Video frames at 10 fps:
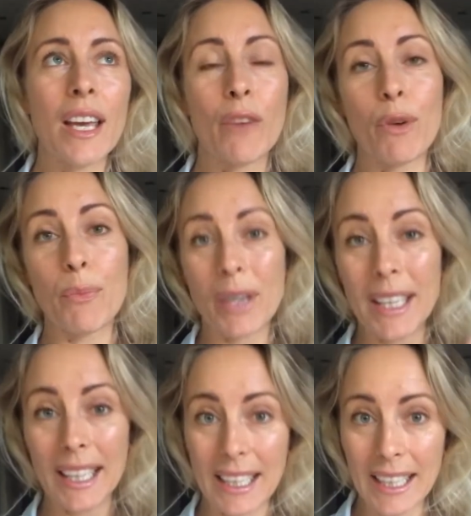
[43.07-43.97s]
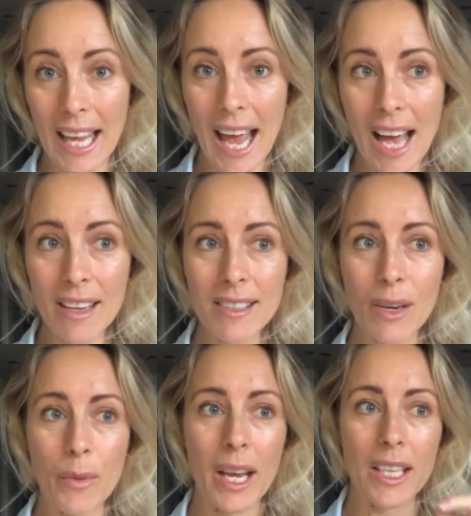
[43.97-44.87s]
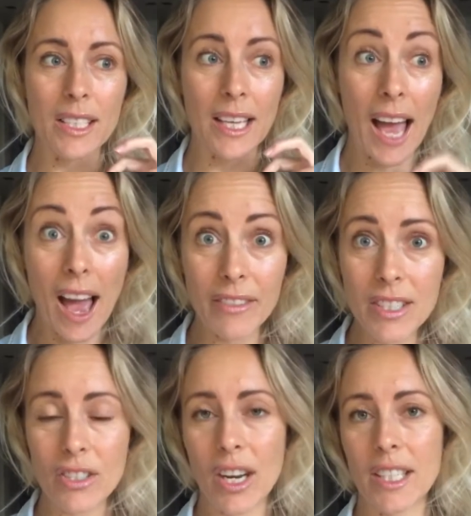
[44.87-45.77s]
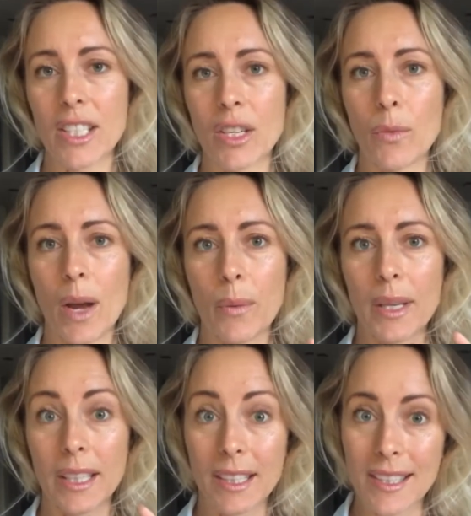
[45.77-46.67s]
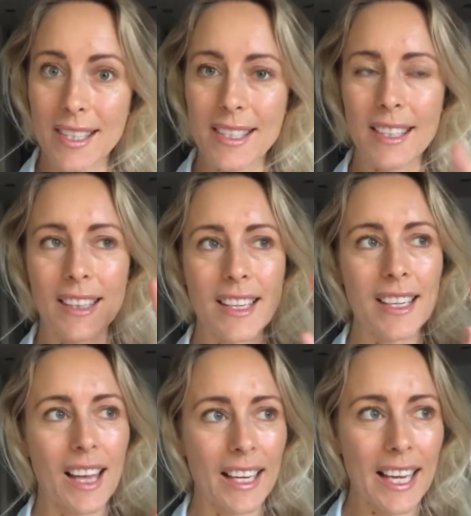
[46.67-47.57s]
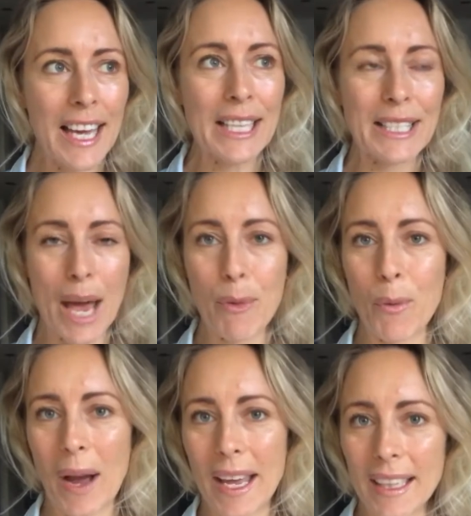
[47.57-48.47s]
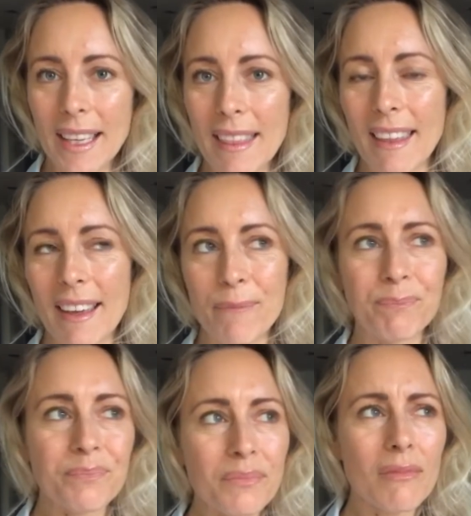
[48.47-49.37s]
if we bring it in-house and we actually have a strategy where we can consistently like tap away at it, then